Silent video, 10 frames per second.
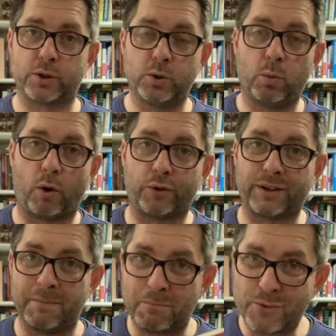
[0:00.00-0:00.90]
who was
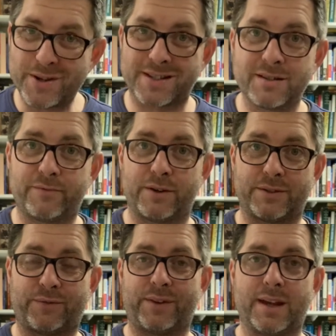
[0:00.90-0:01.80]
imprisoned for
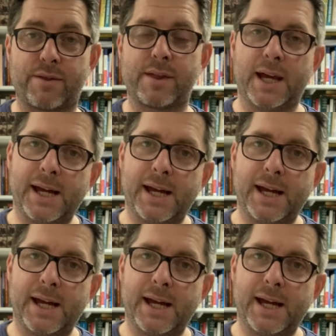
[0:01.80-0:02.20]
his faith